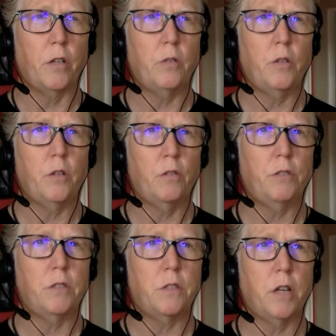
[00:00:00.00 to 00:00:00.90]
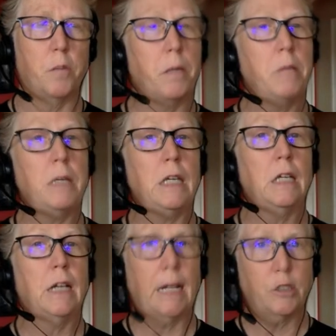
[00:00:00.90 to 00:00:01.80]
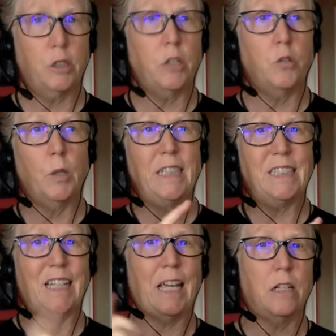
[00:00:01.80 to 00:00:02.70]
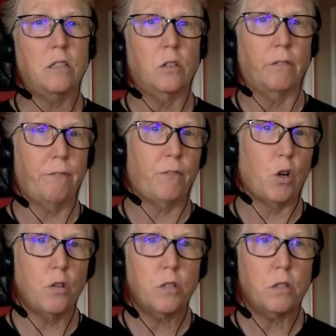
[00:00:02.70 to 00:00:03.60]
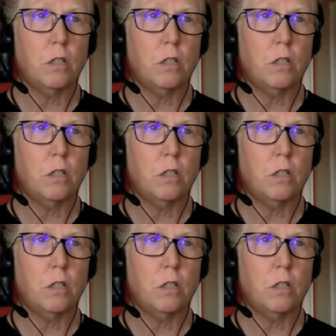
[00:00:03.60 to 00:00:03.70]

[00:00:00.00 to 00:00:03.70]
I don't know if it's there. Maybe actually doing Tkinter first